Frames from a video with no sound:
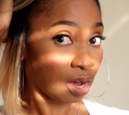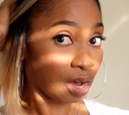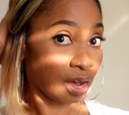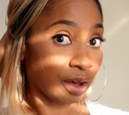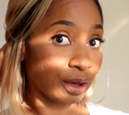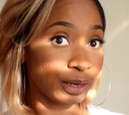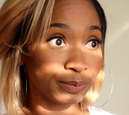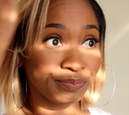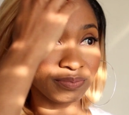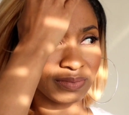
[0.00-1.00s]

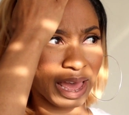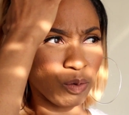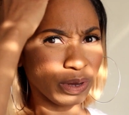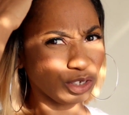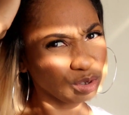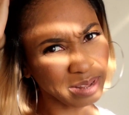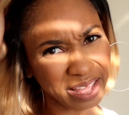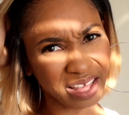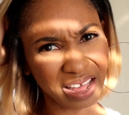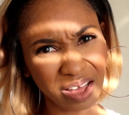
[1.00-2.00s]
I wouldn't do
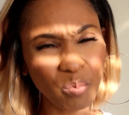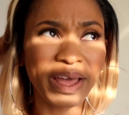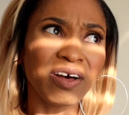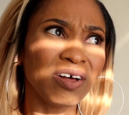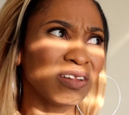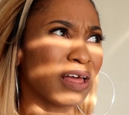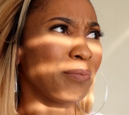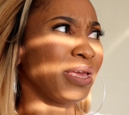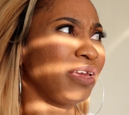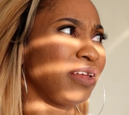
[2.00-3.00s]
like, well,
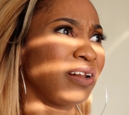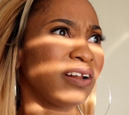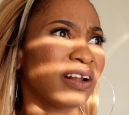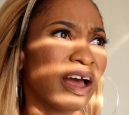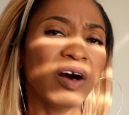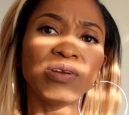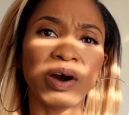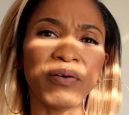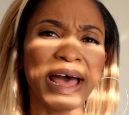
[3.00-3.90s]
I mean, I don't know.